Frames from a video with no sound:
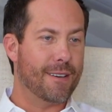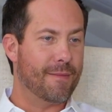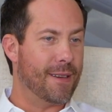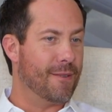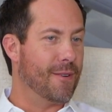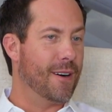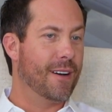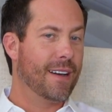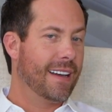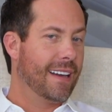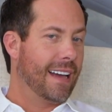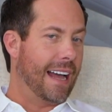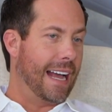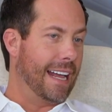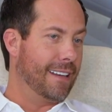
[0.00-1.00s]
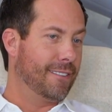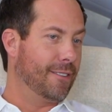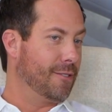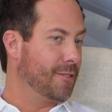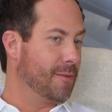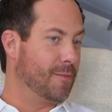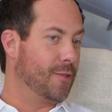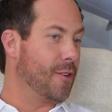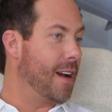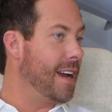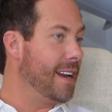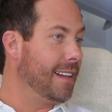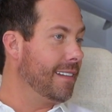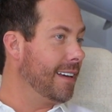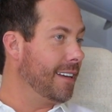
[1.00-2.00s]
I mean, I guess there's some
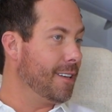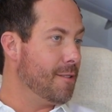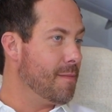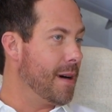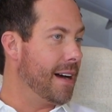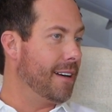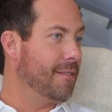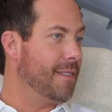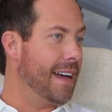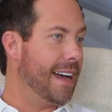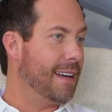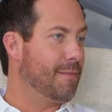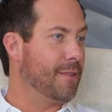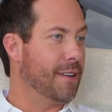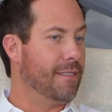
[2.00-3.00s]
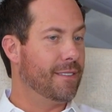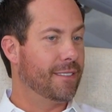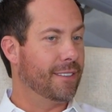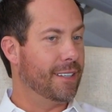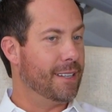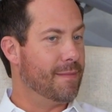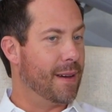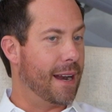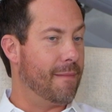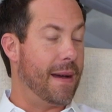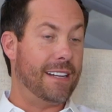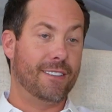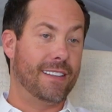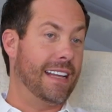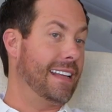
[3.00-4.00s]
training that you might have had previously, but I
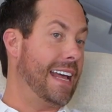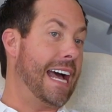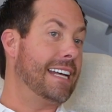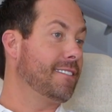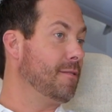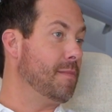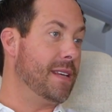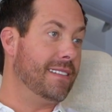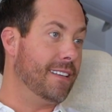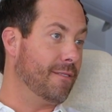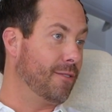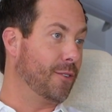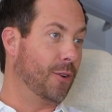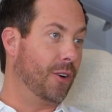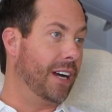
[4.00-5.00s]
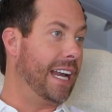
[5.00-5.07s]
imagine that has to be difficult.